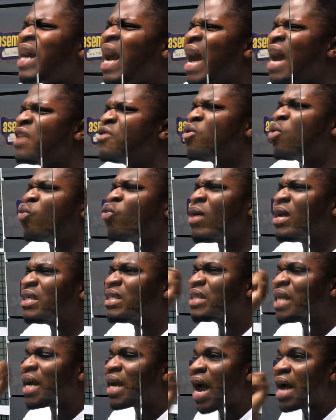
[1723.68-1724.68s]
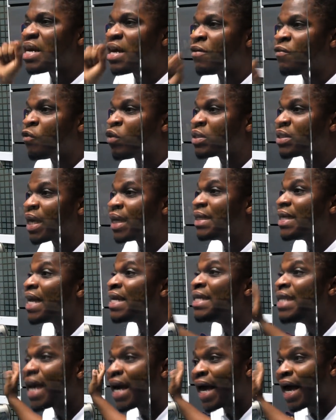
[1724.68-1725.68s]
can no crunch Ghana for say
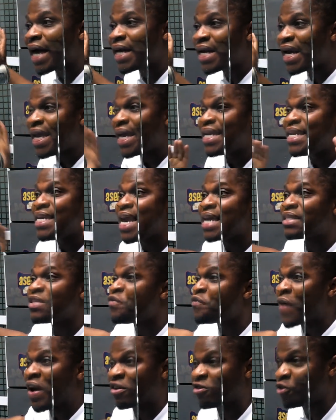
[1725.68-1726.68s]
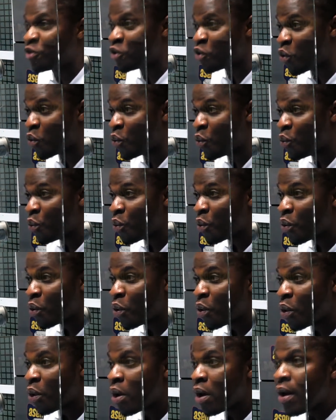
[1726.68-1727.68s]
ye de enye ye factory no
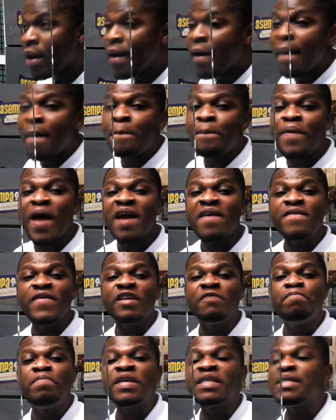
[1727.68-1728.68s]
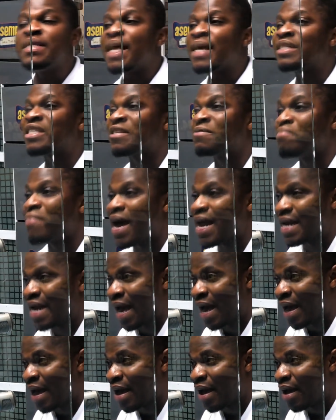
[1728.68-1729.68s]
private businessman
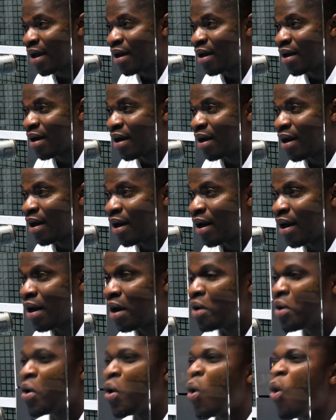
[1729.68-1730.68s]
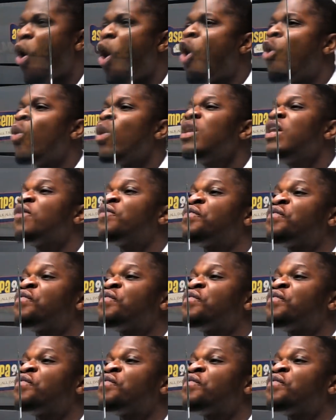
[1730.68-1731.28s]
or one a